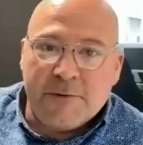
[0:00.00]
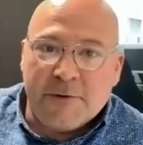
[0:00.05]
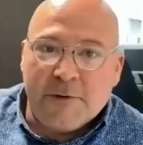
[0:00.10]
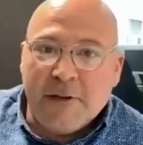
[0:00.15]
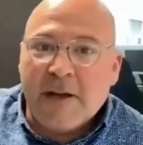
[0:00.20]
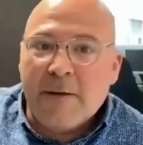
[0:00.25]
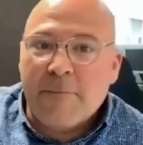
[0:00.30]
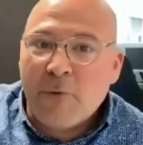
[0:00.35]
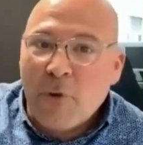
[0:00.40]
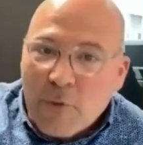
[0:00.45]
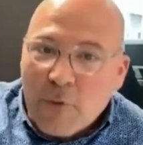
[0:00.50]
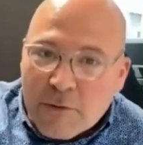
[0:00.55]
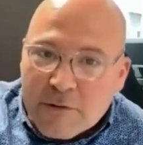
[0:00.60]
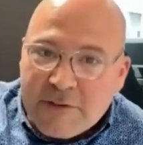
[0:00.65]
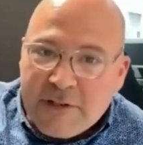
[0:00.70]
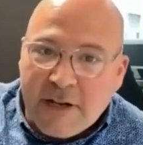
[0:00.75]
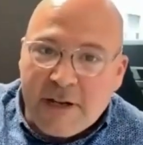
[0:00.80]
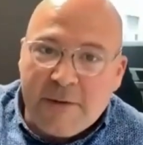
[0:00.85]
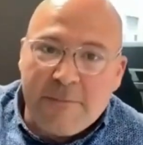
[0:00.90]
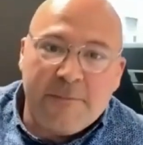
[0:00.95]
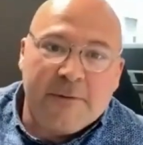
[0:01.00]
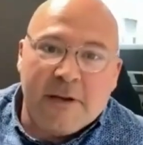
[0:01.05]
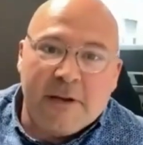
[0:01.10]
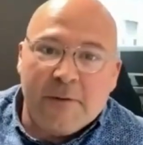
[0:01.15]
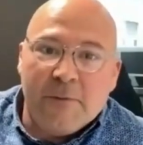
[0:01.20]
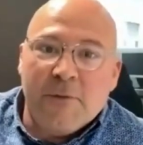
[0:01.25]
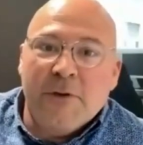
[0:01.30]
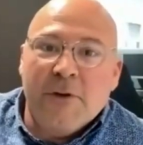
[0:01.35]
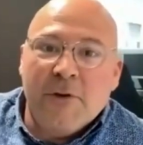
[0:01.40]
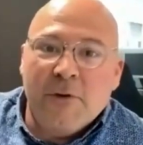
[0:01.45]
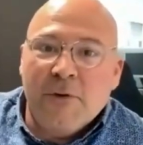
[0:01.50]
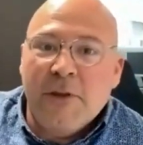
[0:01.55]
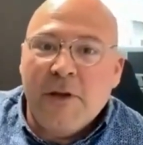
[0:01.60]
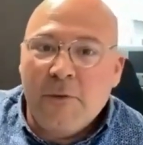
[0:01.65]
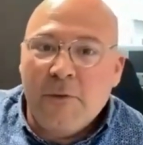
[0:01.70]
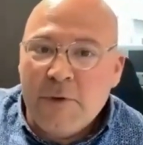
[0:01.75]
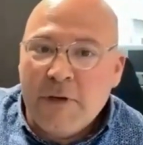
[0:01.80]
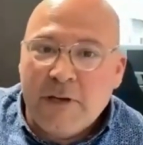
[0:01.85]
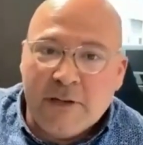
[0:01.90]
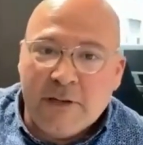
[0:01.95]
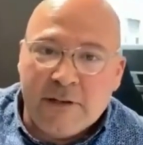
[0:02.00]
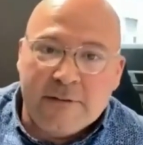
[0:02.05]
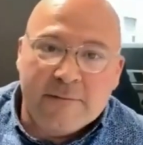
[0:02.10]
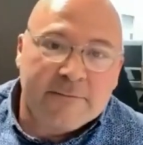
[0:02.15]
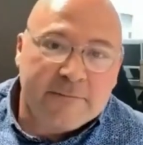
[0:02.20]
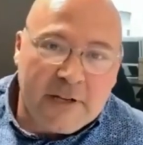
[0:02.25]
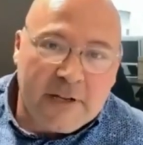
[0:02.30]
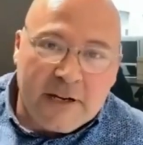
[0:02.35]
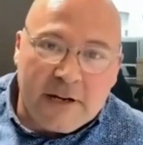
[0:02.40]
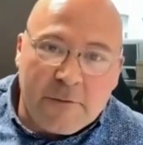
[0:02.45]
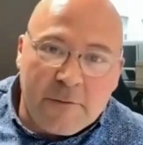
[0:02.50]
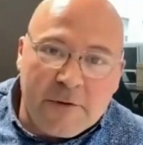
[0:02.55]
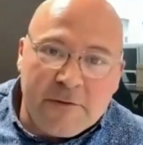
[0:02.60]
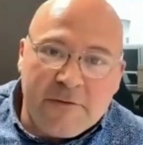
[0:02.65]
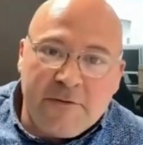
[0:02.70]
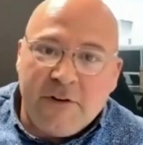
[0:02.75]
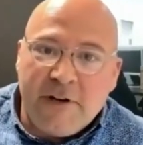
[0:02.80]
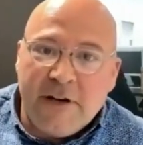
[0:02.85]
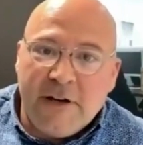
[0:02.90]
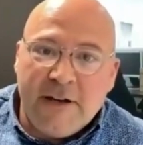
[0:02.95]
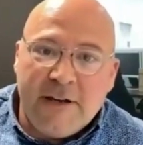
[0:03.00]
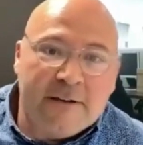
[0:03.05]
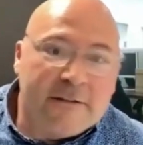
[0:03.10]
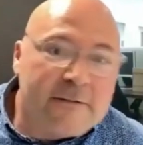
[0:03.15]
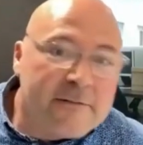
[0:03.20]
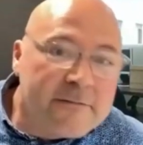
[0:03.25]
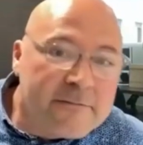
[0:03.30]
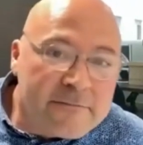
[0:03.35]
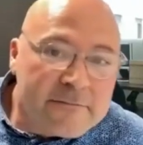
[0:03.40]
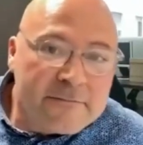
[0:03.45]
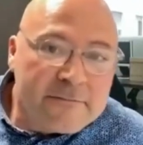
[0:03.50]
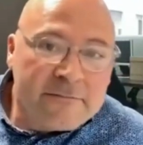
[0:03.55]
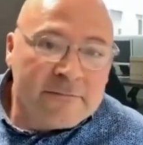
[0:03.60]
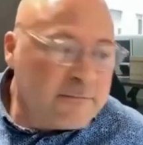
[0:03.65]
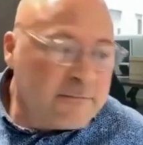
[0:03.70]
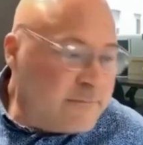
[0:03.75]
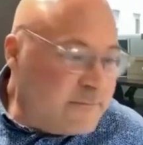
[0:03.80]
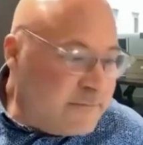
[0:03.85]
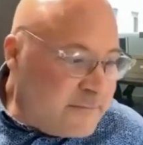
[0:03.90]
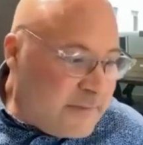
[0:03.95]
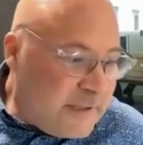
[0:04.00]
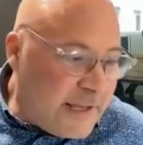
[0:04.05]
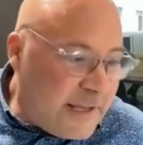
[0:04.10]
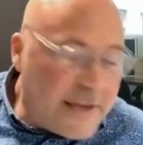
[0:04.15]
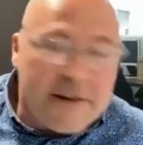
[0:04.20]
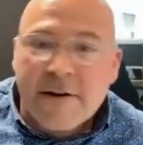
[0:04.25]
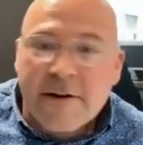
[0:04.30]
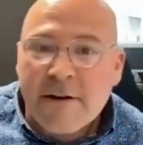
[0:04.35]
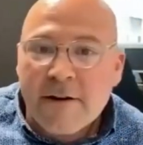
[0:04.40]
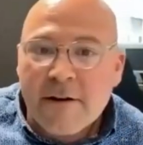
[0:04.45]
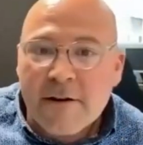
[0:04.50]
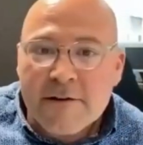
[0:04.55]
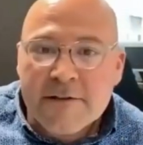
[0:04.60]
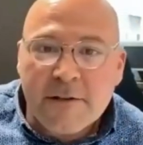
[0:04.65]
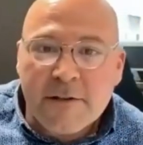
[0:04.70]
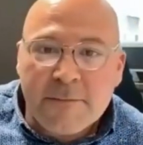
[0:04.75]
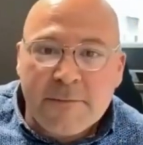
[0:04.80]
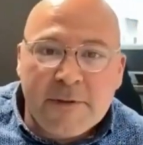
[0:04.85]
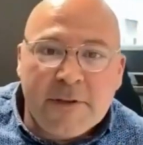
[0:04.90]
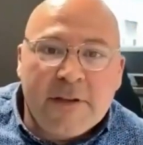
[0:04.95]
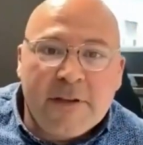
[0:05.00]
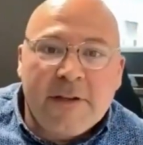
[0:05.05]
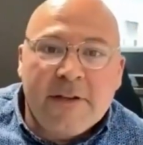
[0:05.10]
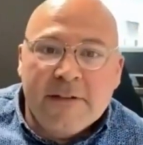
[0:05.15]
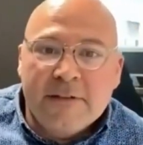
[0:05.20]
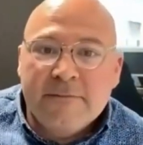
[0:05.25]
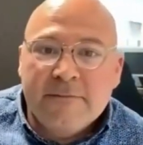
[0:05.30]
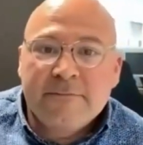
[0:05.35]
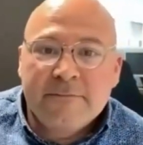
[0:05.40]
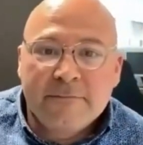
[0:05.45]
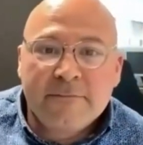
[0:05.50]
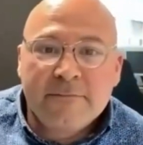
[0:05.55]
or like a prototype that that we can kind of refine later or something, and